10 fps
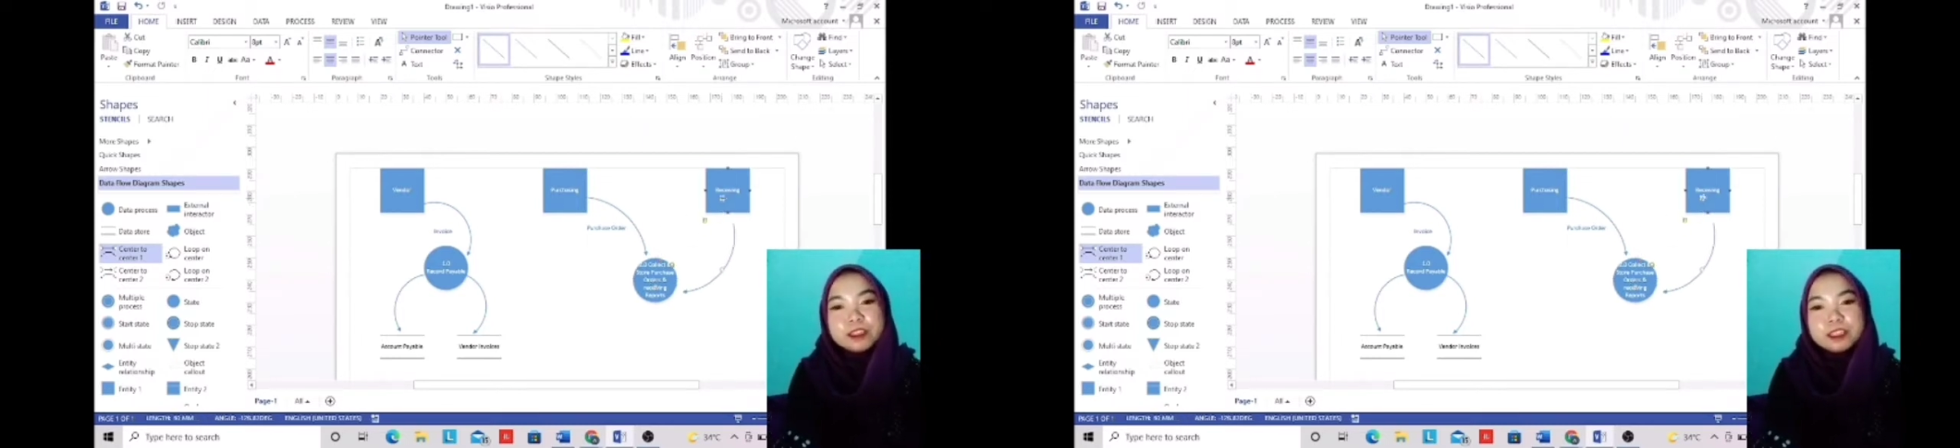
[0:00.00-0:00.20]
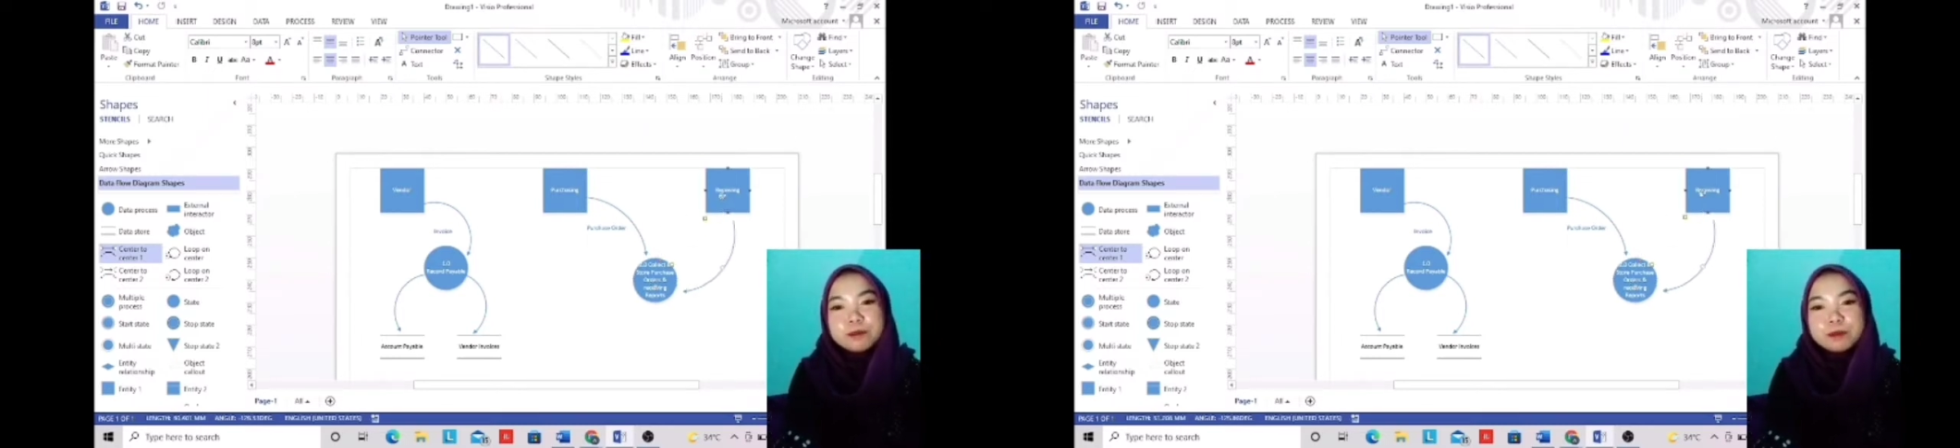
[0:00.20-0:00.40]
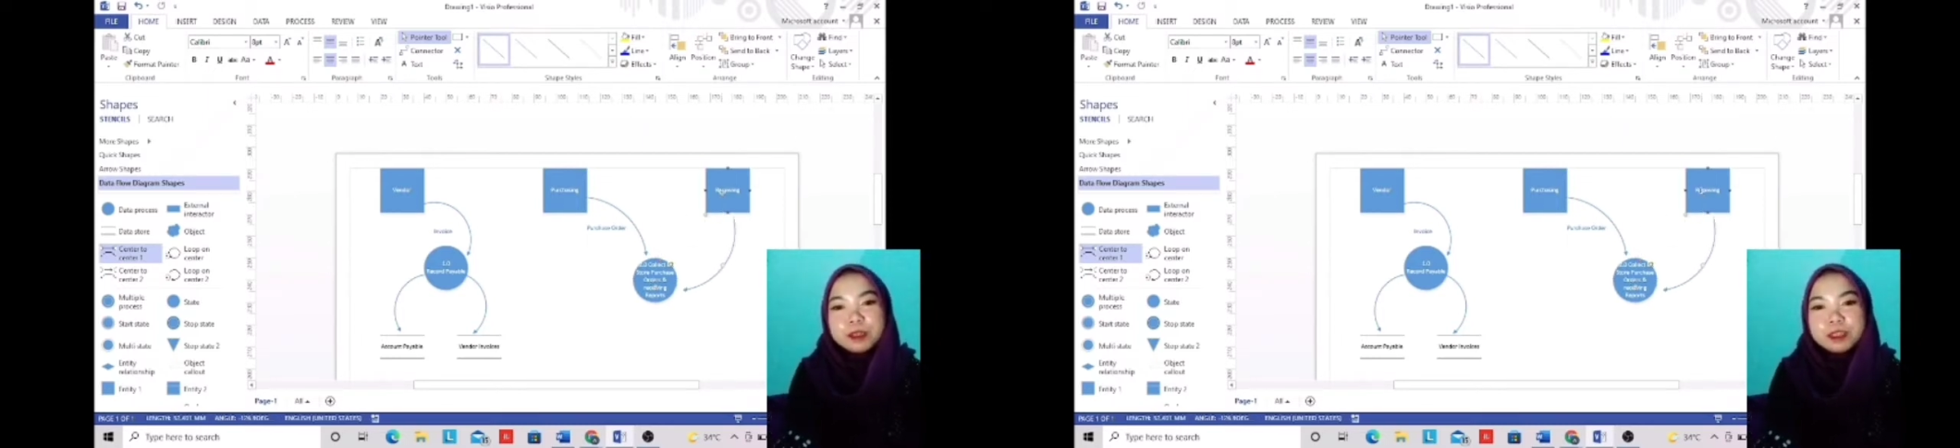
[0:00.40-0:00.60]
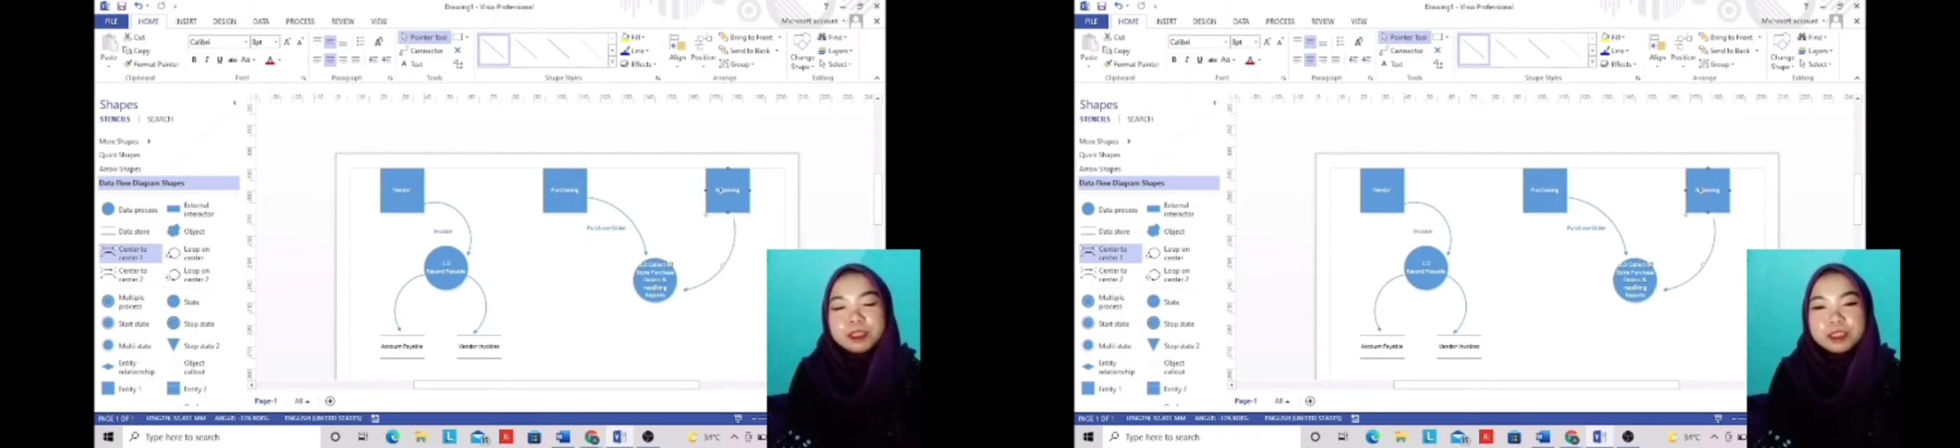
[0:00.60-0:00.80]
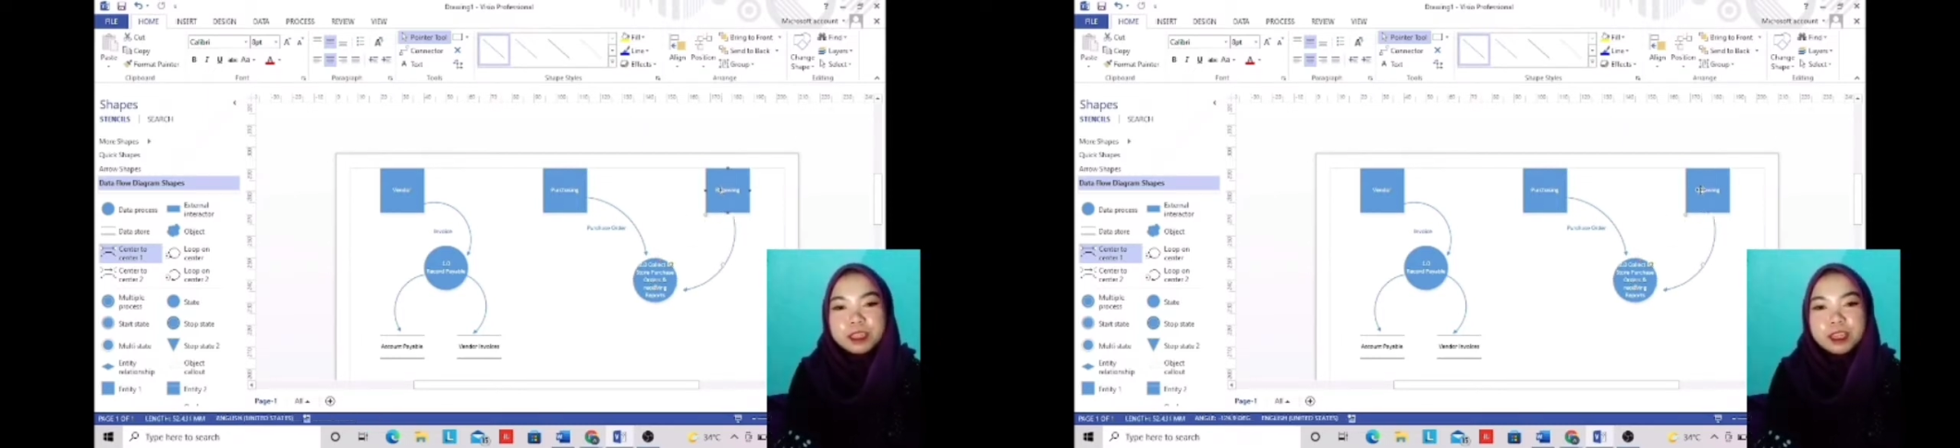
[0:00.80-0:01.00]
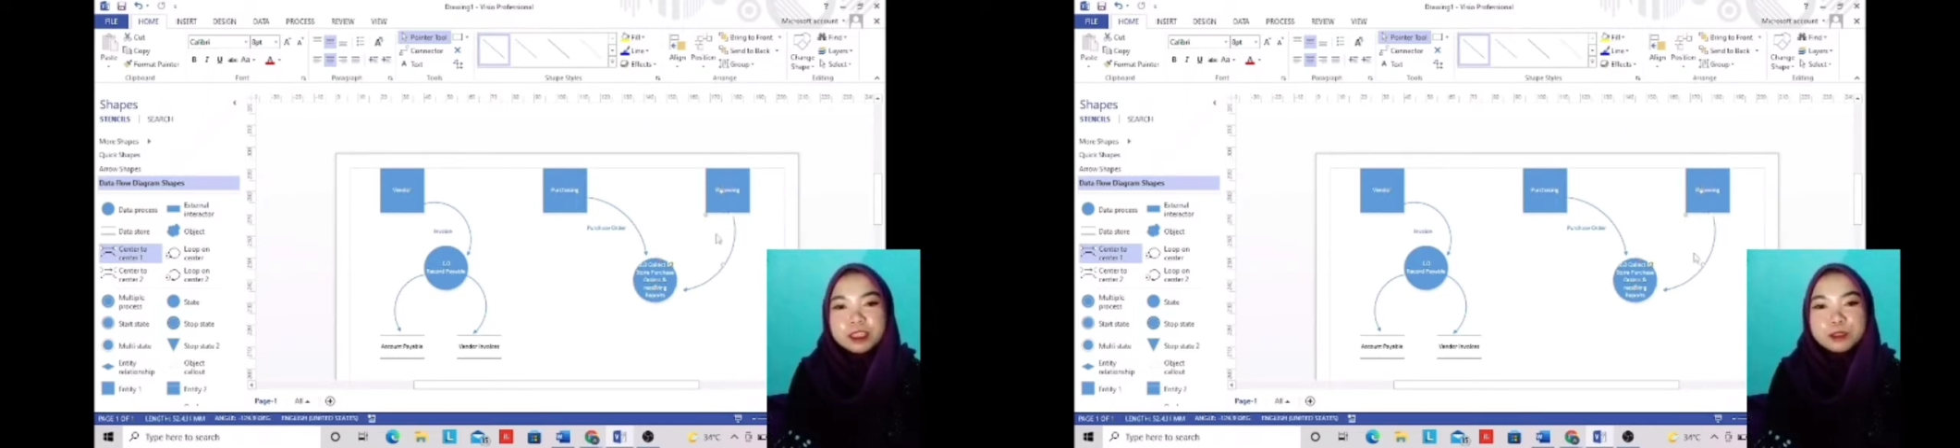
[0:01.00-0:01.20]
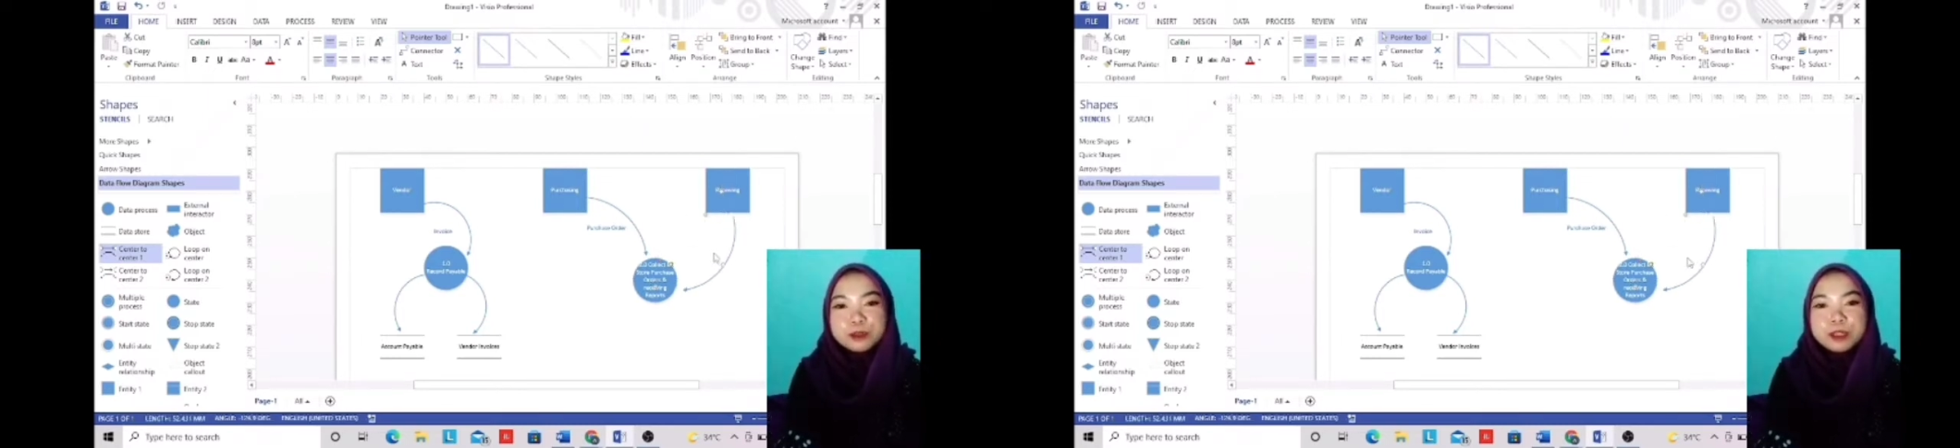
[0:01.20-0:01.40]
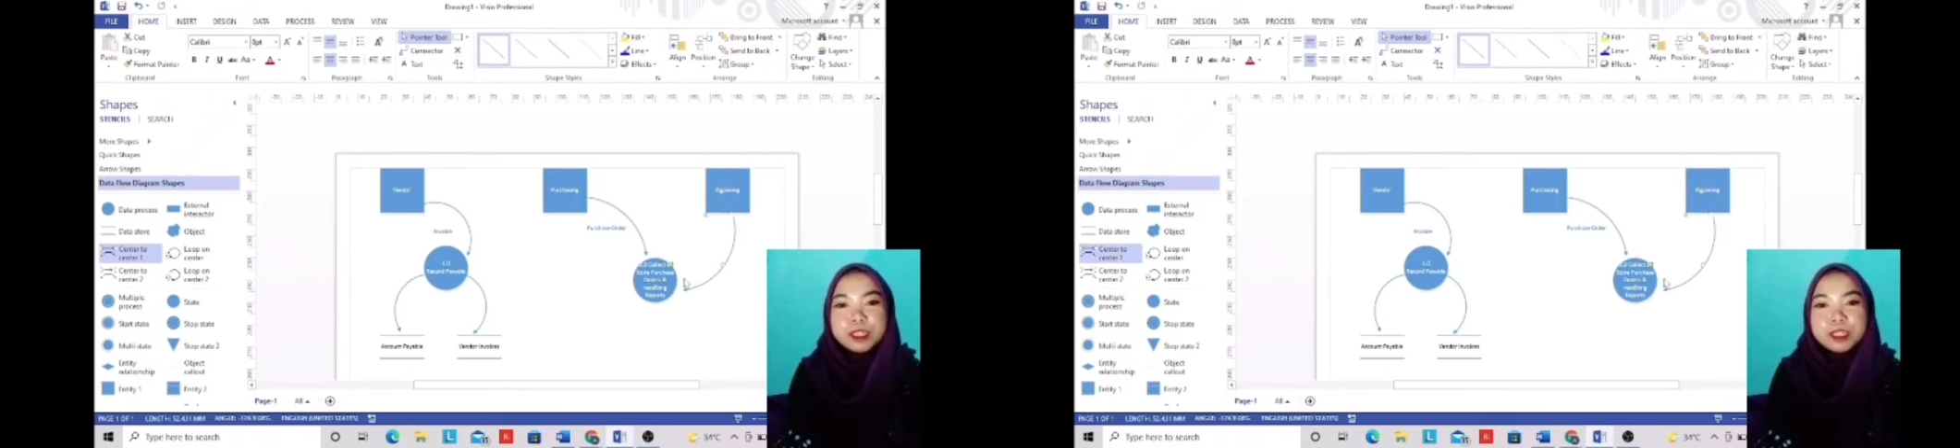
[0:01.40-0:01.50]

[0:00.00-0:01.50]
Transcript: symbol again to